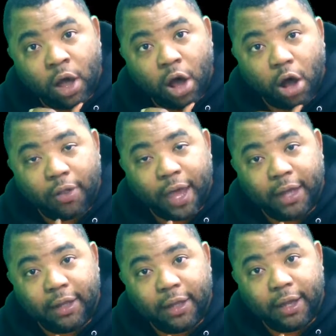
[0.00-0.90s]
All
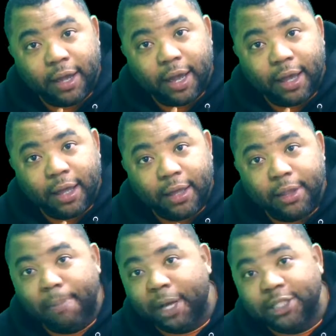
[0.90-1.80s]
that,
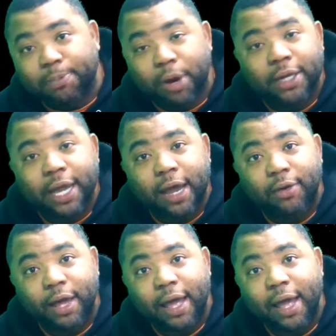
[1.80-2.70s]
the bus break down